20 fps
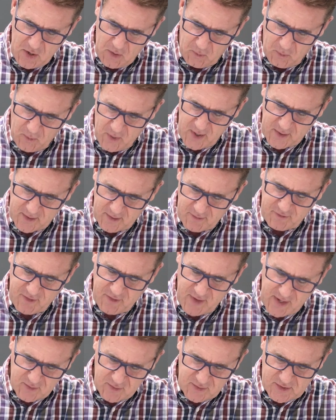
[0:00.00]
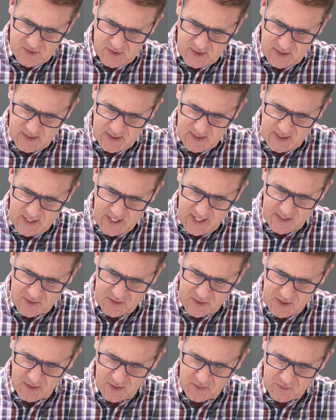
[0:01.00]
one a Pharisee and
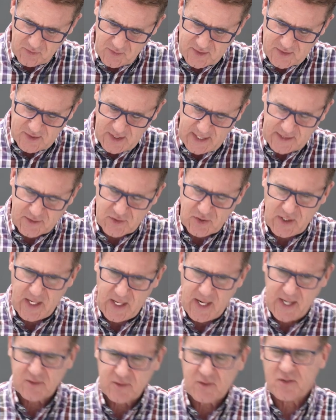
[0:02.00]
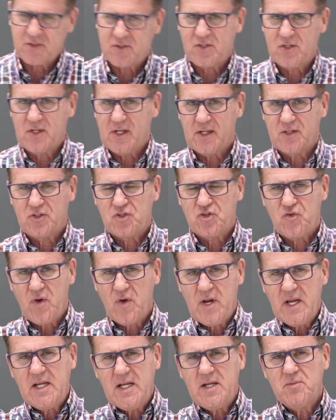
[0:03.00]
the other a tax collector, the
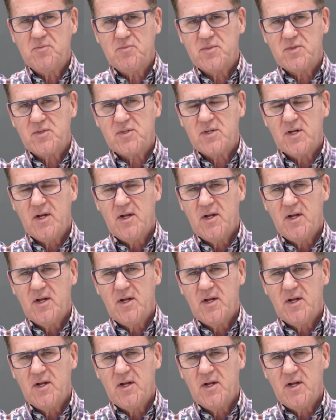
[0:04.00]
extremes